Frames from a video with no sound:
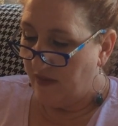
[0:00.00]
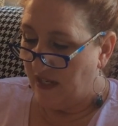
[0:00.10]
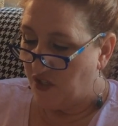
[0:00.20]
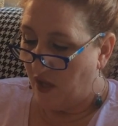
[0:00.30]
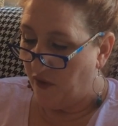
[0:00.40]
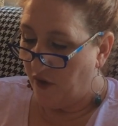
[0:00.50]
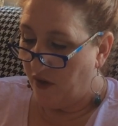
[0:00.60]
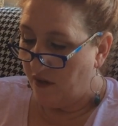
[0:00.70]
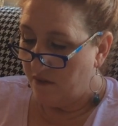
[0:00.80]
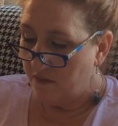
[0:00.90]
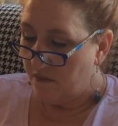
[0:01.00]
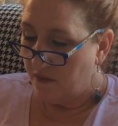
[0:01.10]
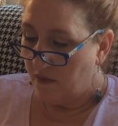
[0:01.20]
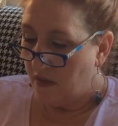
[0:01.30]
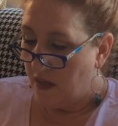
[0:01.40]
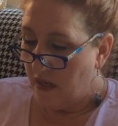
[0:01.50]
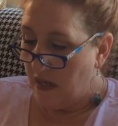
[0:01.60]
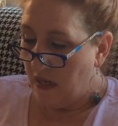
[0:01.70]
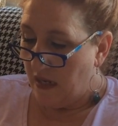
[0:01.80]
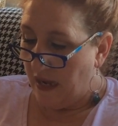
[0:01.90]
each other.
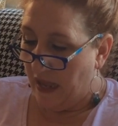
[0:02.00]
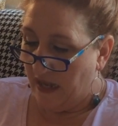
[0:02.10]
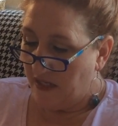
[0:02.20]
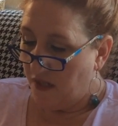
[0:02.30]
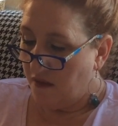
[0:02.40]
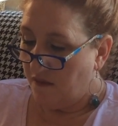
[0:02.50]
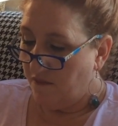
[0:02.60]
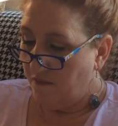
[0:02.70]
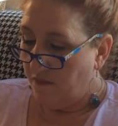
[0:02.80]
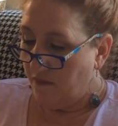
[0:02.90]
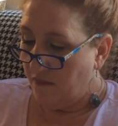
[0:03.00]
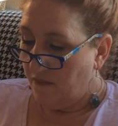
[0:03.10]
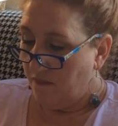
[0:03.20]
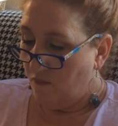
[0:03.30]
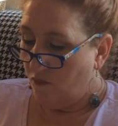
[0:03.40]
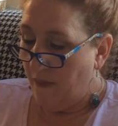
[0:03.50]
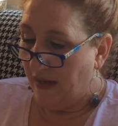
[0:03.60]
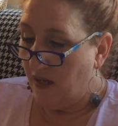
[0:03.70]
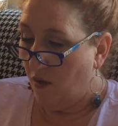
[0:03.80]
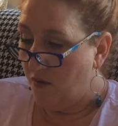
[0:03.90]
And I just
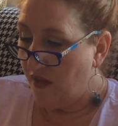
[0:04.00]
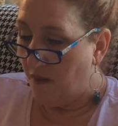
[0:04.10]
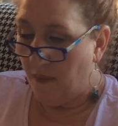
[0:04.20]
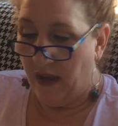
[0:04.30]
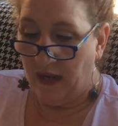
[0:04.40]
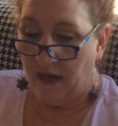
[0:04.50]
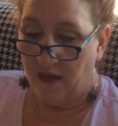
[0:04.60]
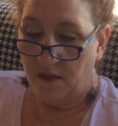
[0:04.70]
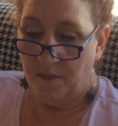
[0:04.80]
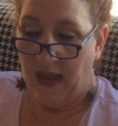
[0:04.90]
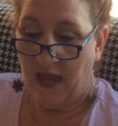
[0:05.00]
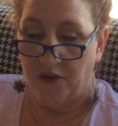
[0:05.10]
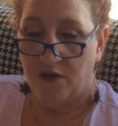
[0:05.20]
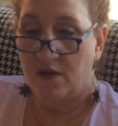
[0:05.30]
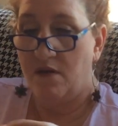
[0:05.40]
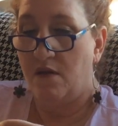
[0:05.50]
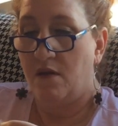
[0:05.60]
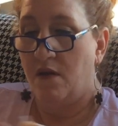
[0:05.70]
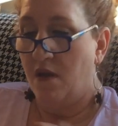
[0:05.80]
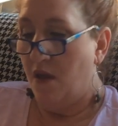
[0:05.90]
make notes on my pattern
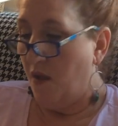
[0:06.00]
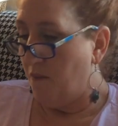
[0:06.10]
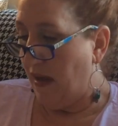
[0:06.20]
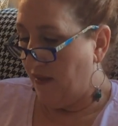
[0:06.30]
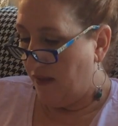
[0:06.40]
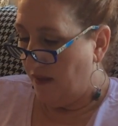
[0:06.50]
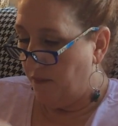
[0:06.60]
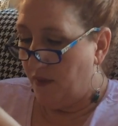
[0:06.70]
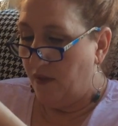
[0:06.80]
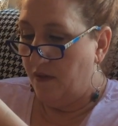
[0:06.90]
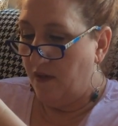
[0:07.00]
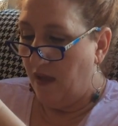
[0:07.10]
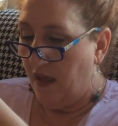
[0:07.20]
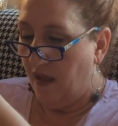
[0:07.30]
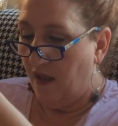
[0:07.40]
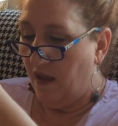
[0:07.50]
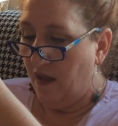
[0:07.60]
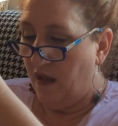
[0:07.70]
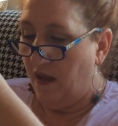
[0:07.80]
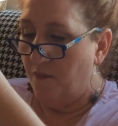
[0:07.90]
by the symbol.
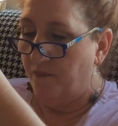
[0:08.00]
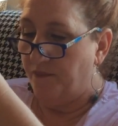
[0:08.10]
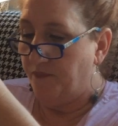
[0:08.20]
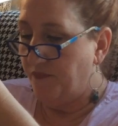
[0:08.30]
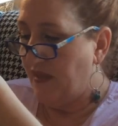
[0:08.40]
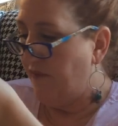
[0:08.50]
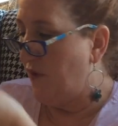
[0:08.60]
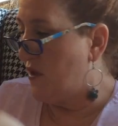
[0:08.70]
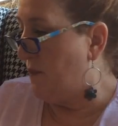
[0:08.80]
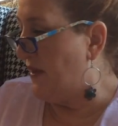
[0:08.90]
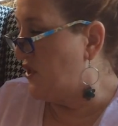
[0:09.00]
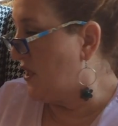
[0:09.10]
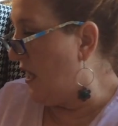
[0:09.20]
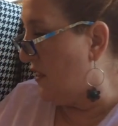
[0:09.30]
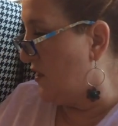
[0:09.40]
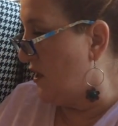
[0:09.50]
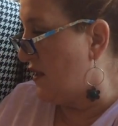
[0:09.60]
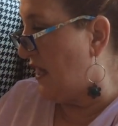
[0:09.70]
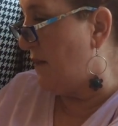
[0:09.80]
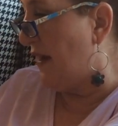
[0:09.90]
If there's a bunch of colors and I